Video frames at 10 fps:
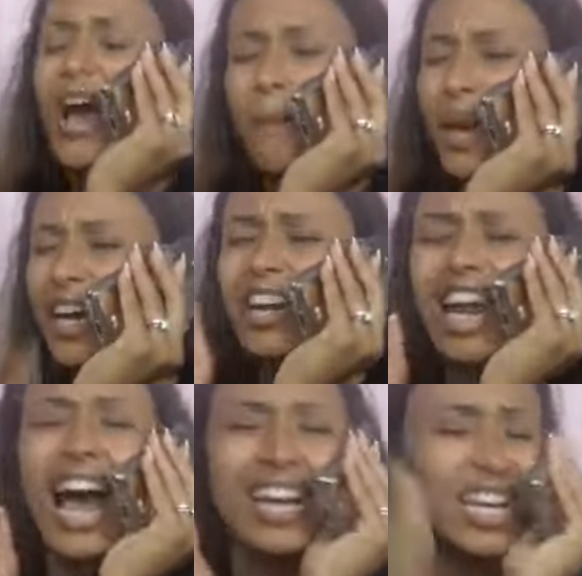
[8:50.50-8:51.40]
Be a
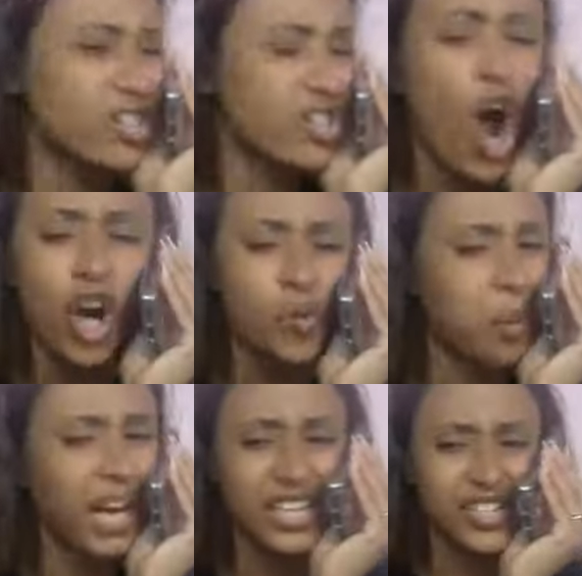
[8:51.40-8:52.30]
light in dark
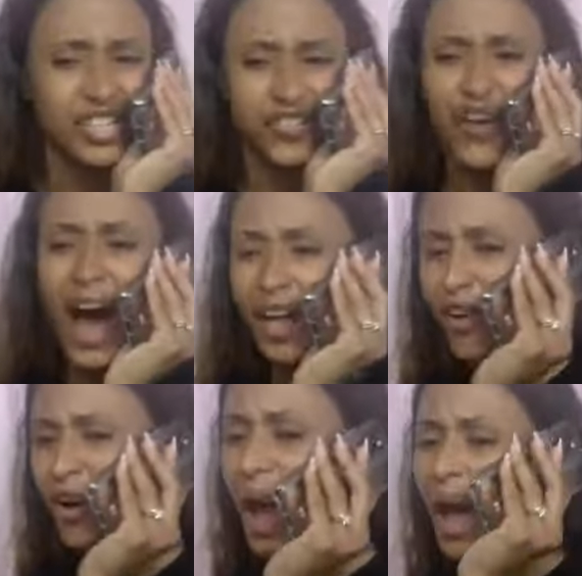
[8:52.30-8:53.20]
places,
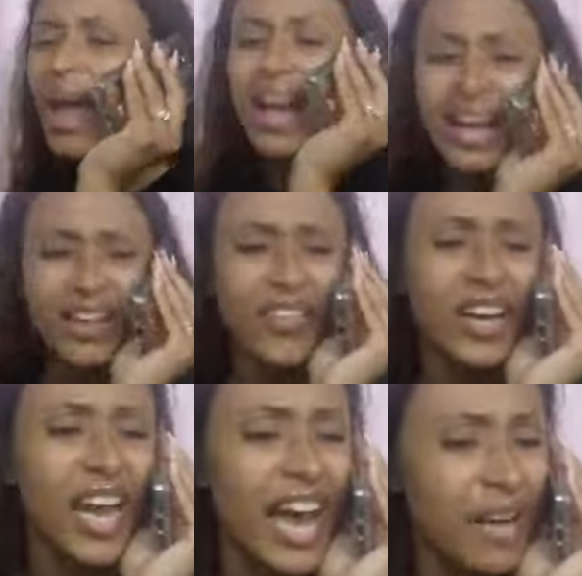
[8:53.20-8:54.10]
Father. In
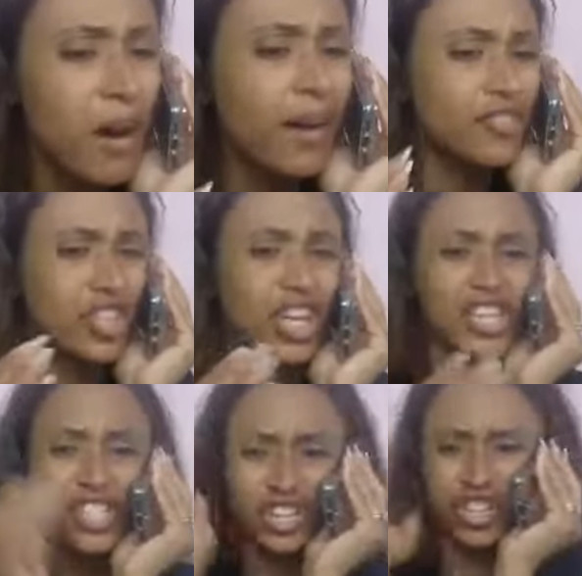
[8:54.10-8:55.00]
the name of
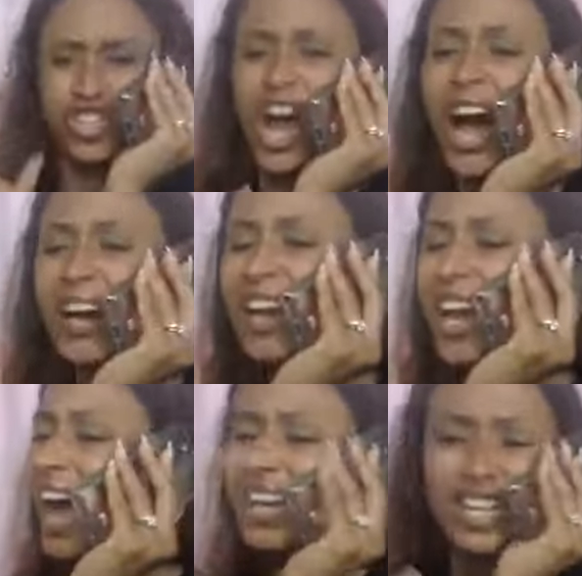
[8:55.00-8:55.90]
Jesus, shine a
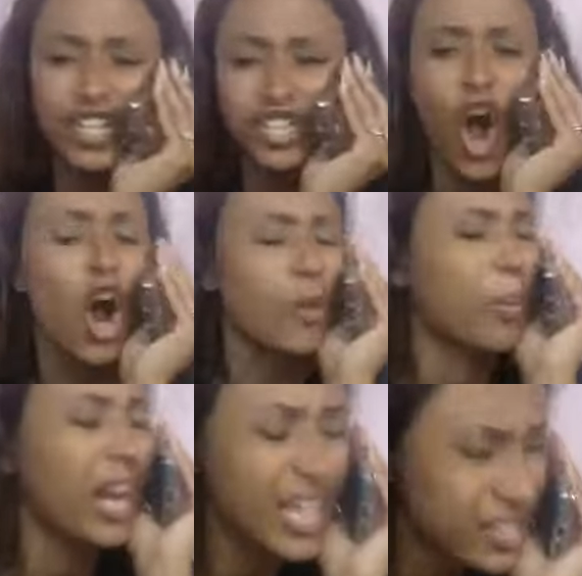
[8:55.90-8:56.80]
light in dark
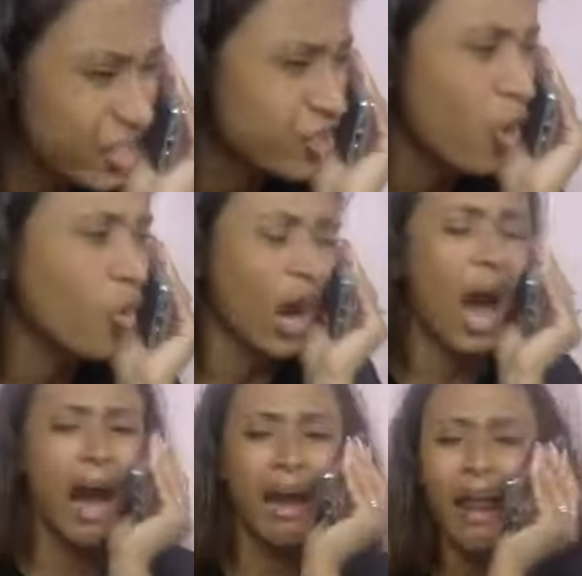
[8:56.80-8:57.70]
places, oh
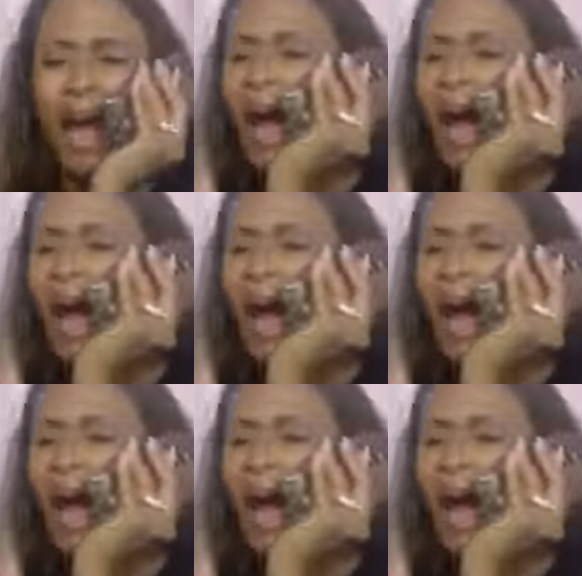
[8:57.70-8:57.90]
God.